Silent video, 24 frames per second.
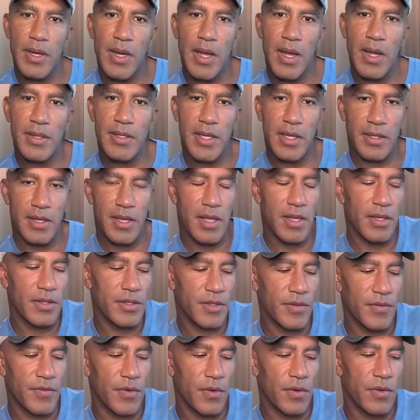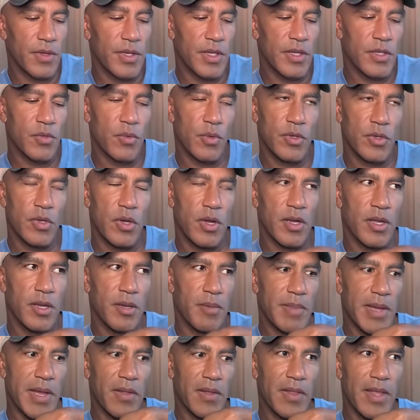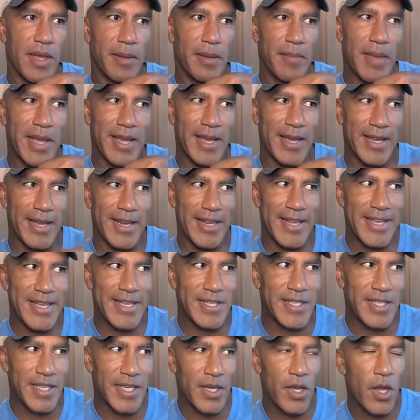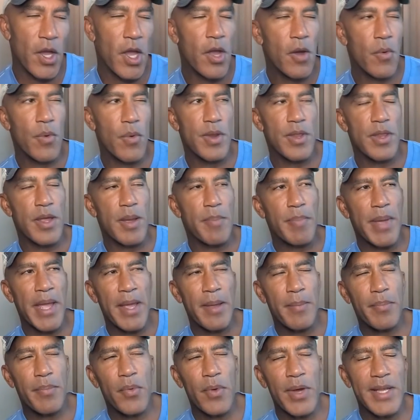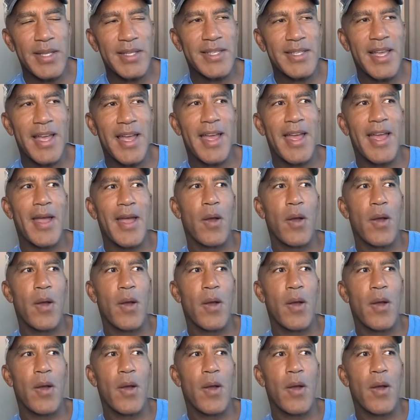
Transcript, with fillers: We're not technology focused. We're talking about like making it easy. What are their pain points?